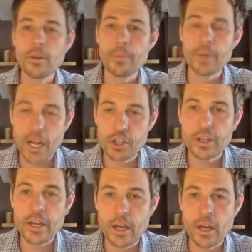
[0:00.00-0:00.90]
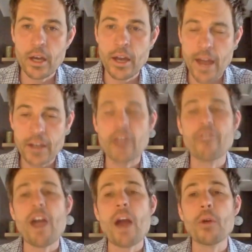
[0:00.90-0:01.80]
potentially an
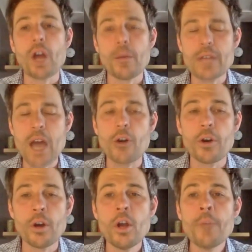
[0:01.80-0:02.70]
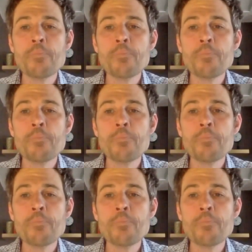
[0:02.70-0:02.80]
antiviral comes out, or,